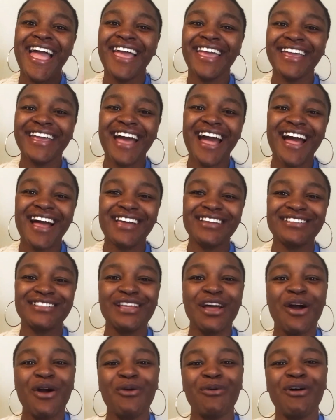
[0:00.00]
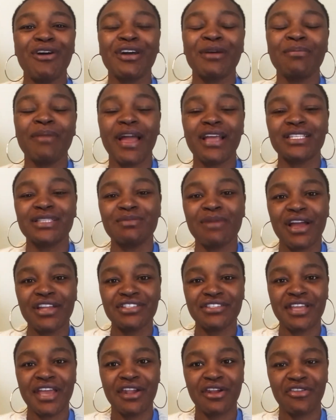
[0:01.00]
guys, welcome back to my
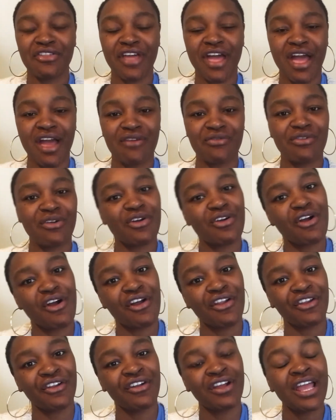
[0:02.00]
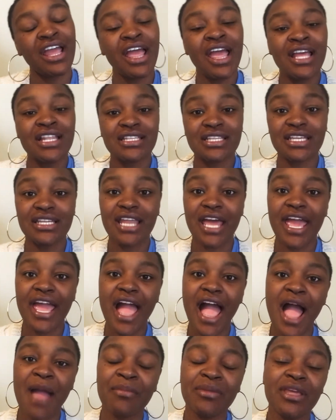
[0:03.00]
channel, The Afro Gardener. Today
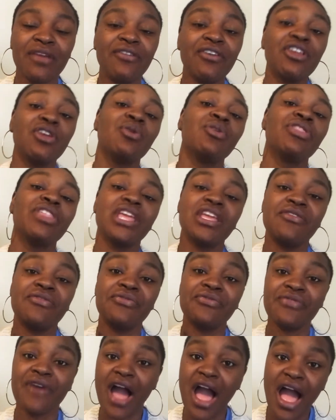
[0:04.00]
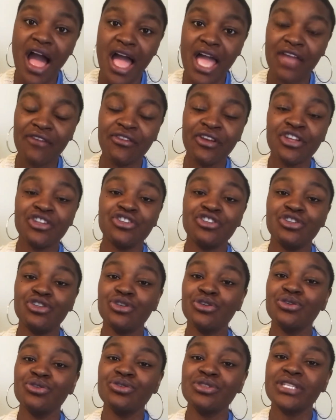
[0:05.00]
I'm giving you the 5
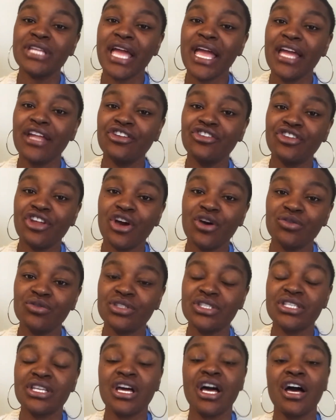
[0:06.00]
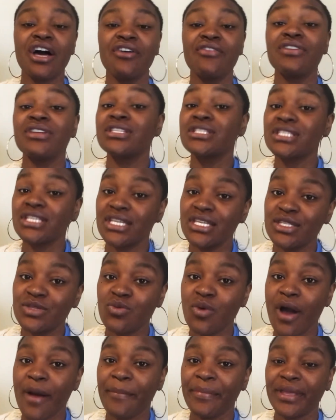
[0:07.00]
do's and don'ts of seed
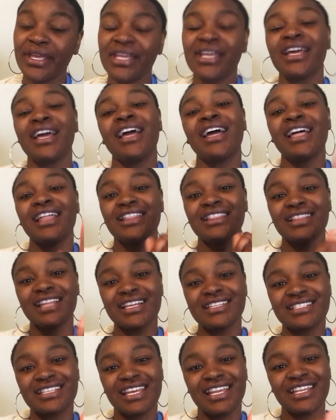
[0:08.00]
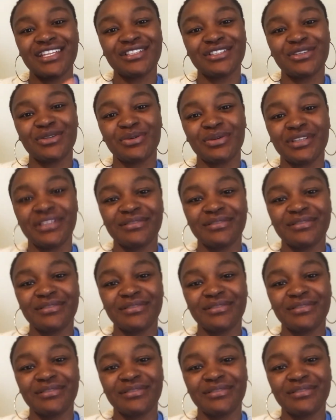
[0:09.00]
swapping. Let's get into it.